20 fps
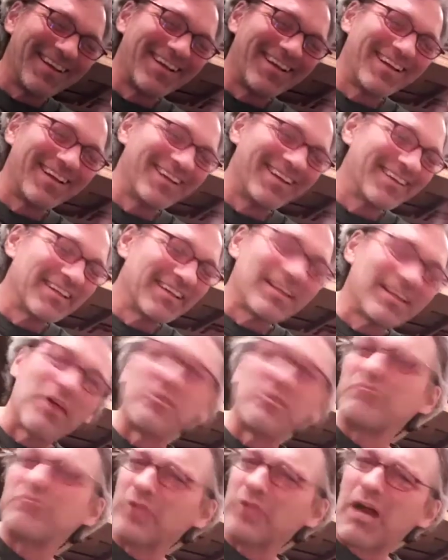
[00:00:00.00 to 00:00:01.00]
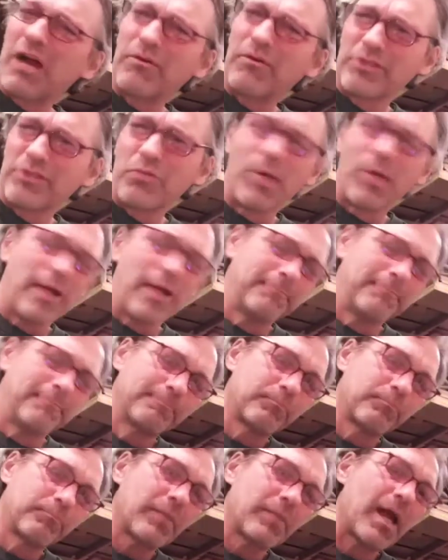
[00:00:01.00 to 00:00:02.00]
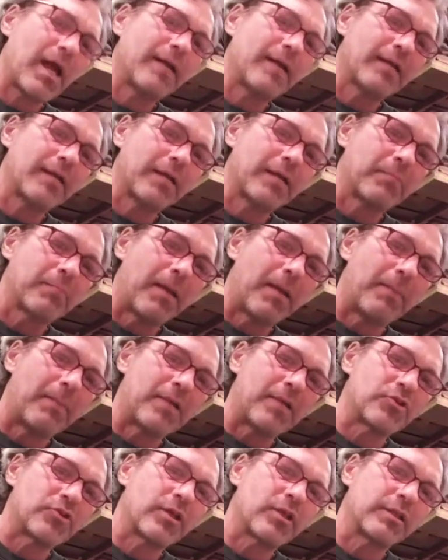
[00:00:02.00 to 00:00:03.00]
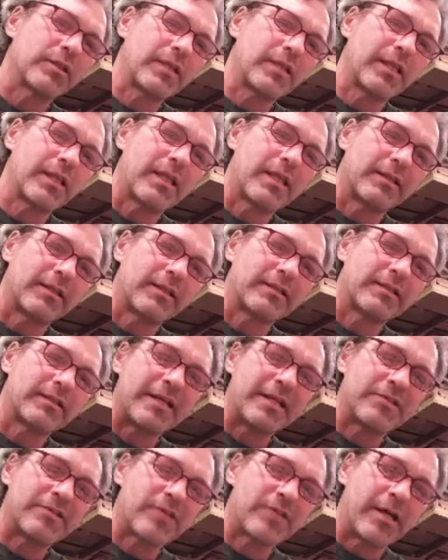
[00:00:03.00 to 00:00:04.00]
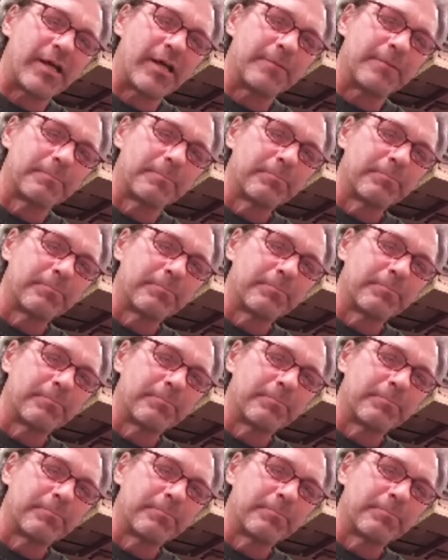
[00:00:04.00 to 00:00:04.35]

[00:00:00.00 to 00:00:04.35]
Now, you do it however you want. I like my bench a little on the tidy side.